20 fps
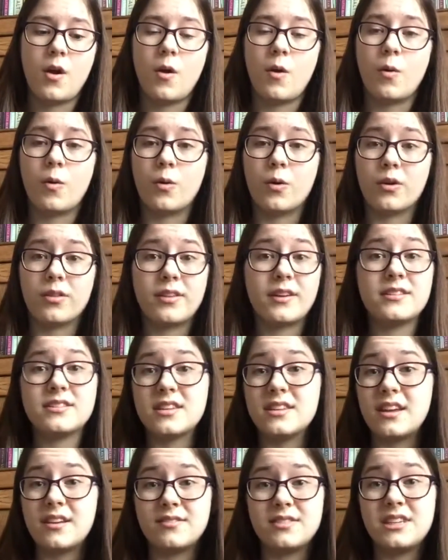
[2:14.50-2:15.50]
or things
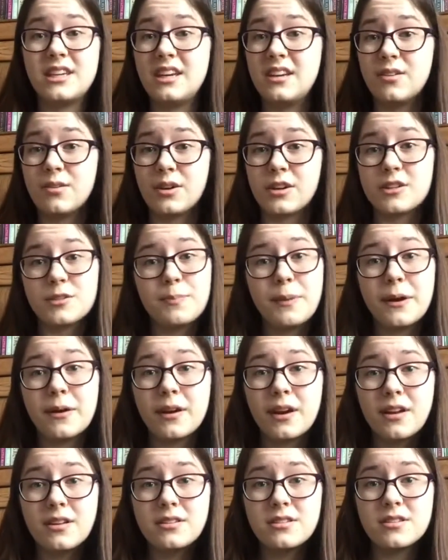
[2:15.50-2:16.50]
that they've seen or
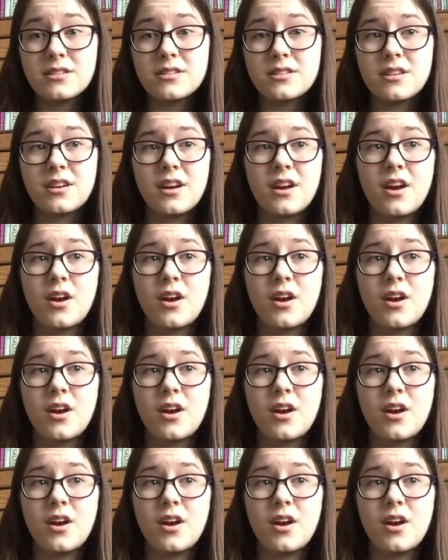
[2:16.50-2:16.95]
experienced.